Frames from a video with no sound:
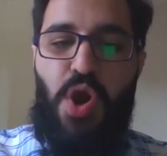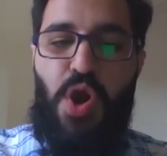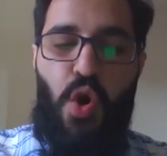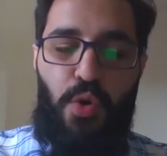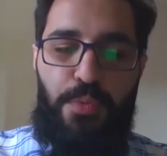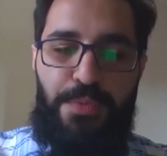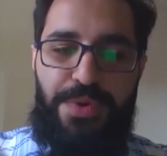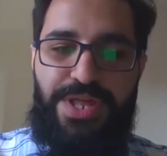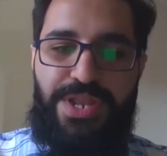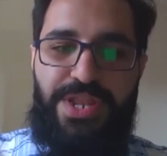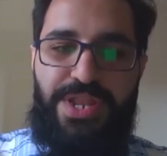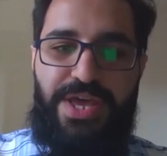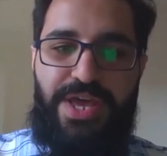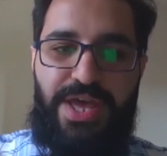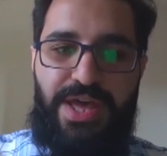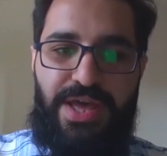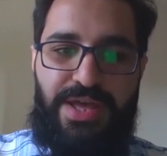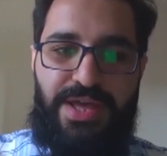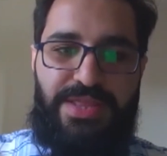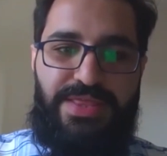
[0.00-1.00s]
open
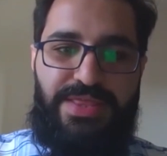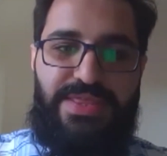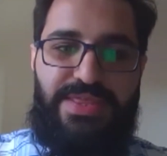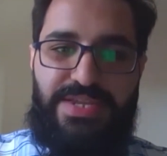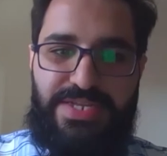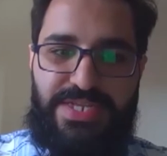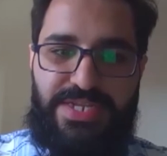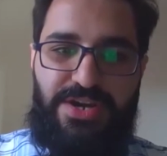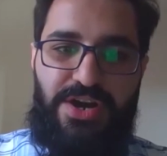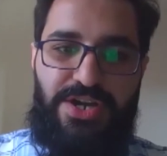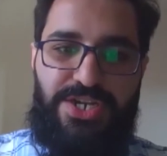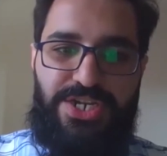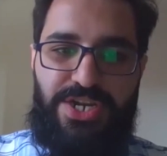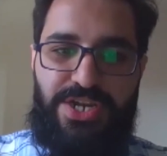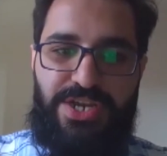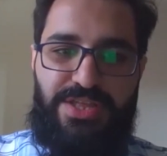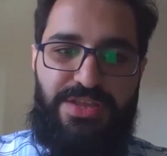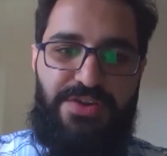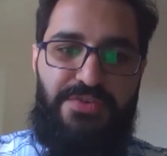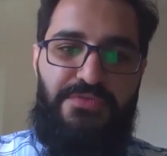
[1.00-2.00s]
a
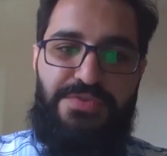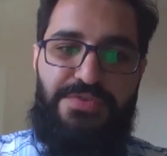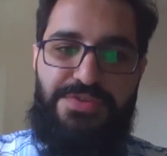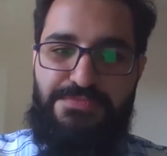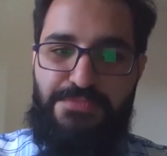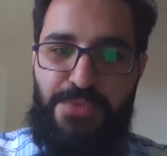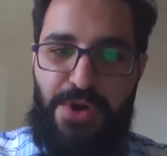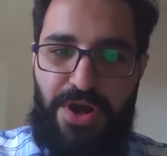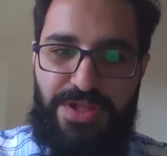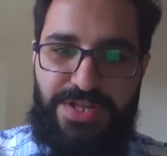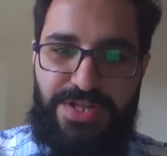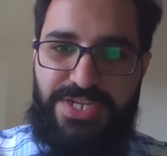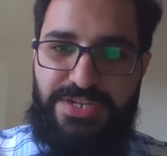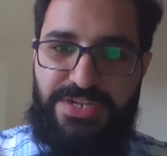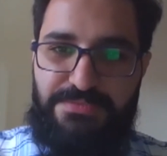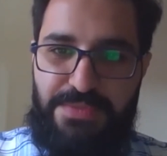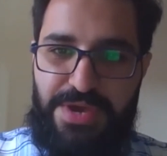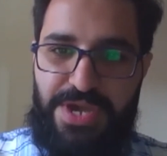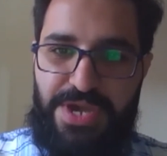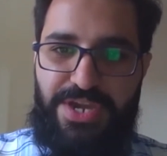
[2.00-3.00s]
discussion with
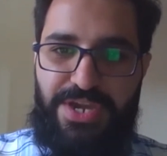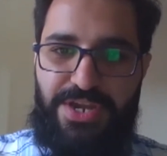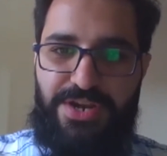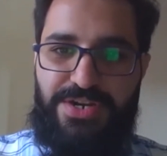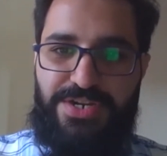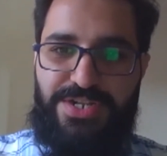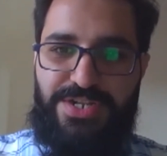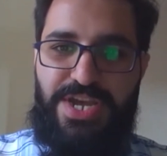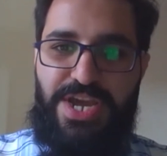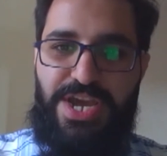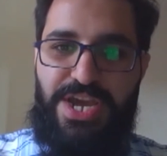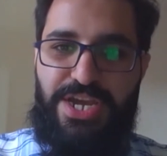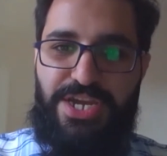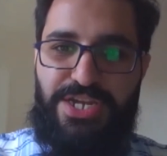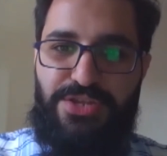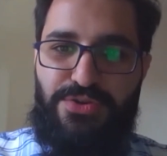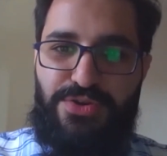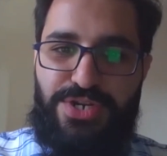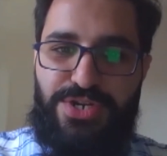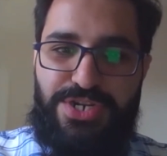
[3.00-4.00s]
policymakers
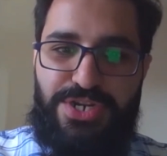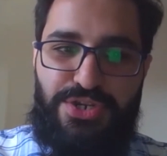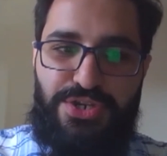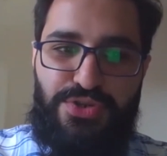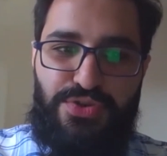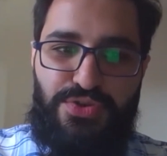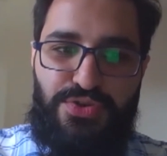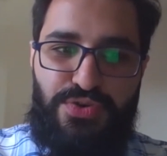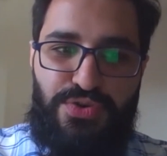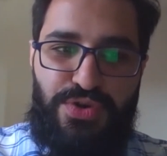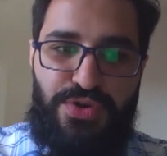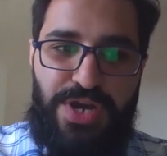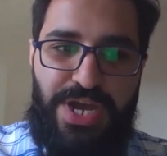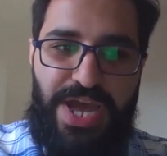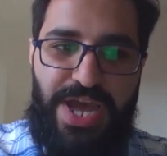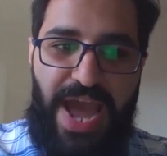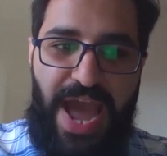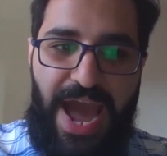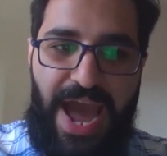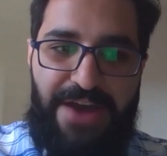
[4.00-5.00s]
in order to
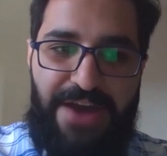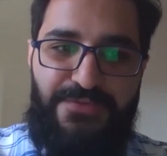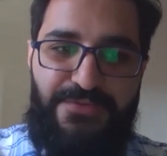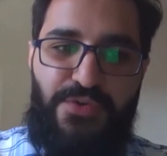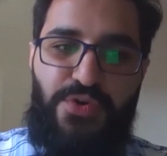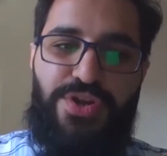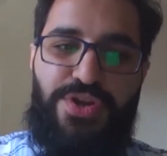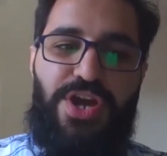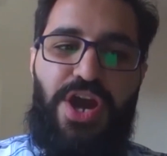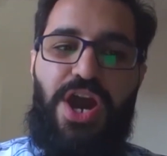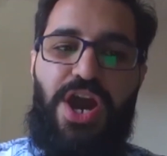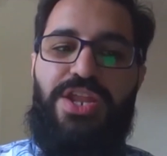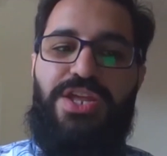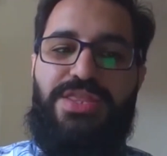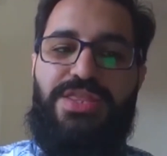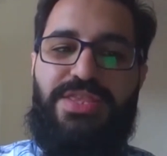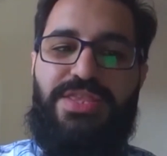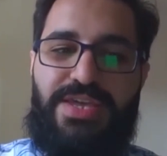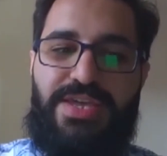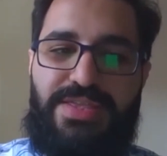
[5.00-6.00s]
avoid
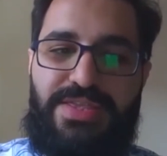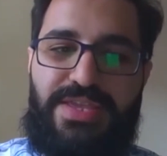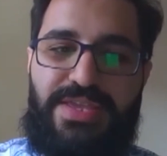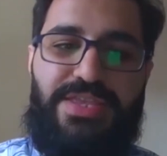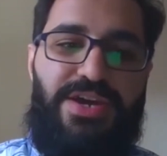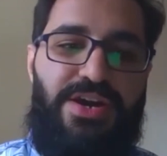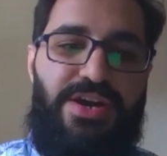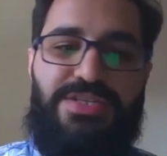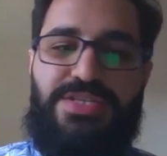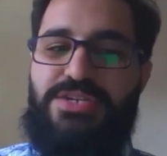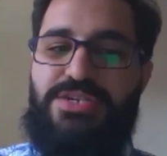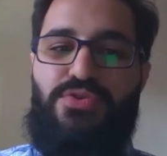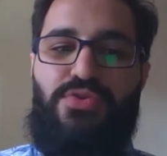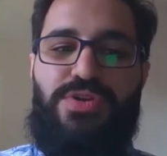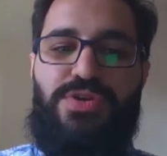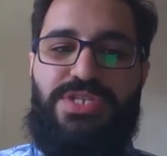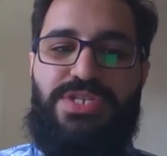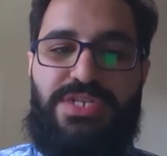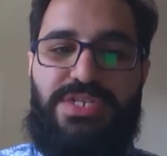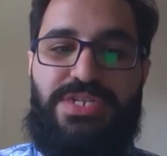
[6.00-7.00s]
unintended
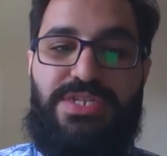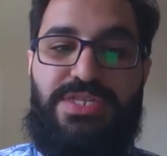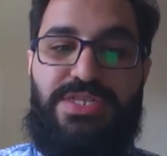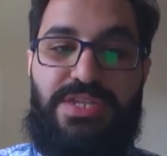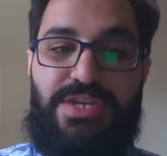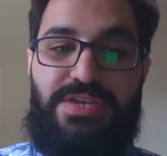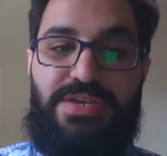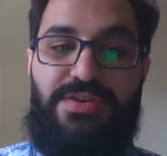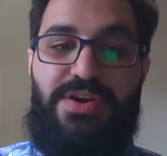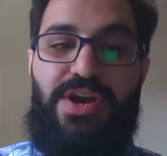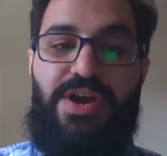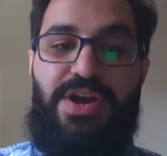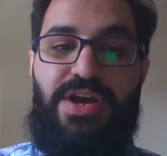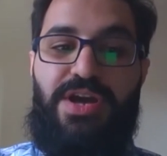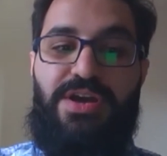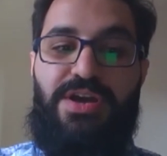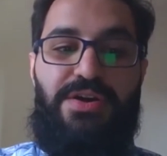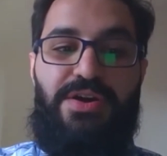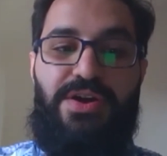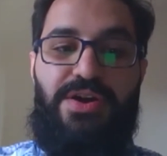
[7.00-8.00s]
consequences
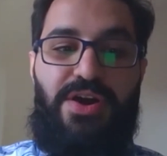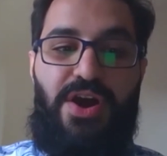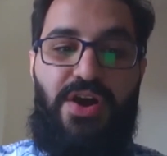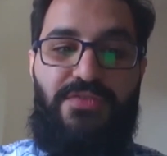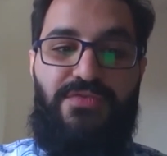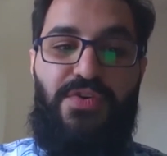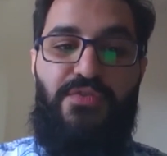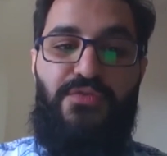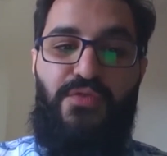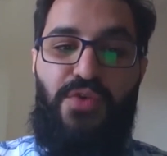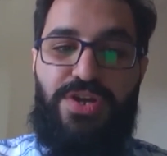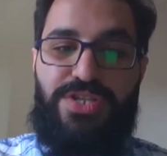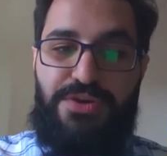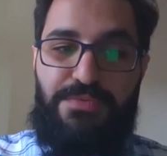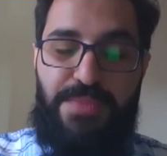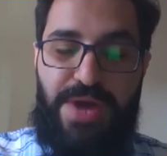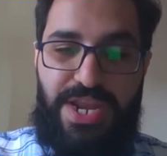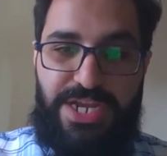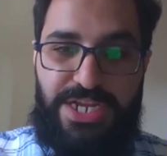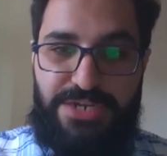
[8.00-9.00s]
of water
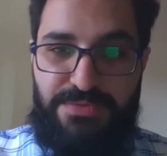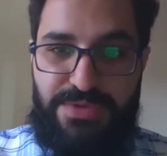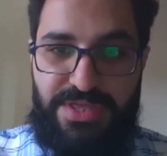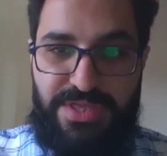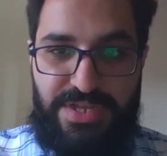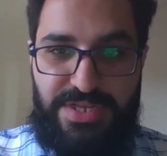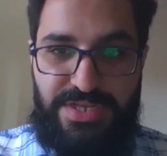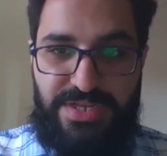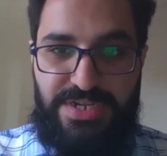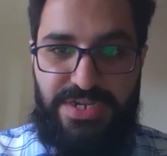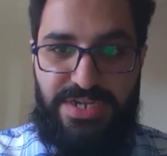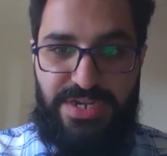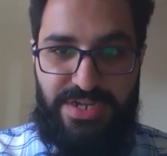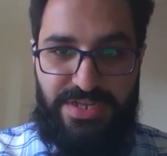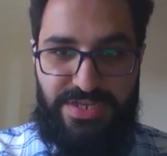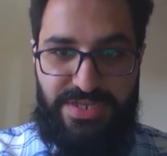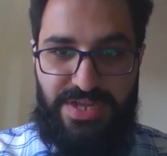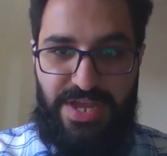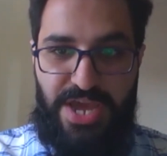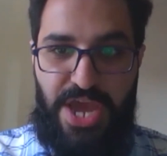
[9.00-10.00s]
management
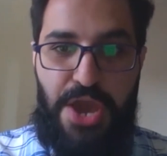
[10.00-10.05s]
decisions.